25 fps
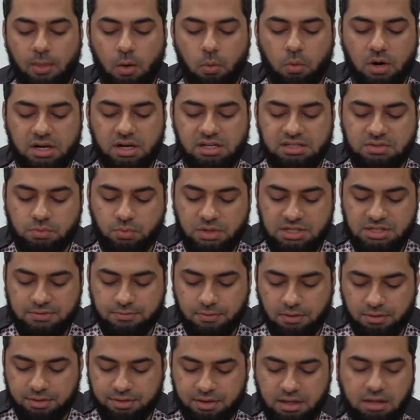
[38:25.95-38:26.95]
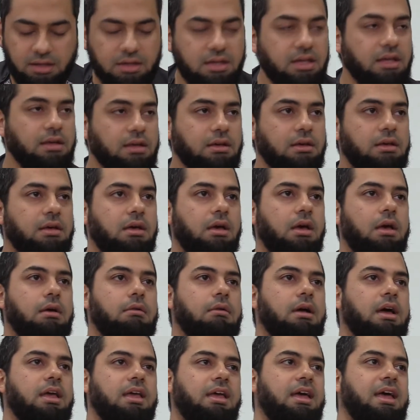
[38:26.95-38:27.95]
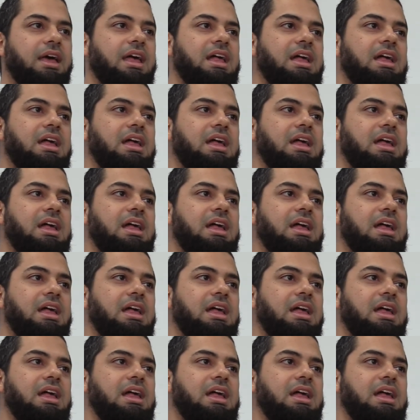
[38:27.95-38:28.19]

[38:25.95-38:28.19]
What is wishful thinking? Right?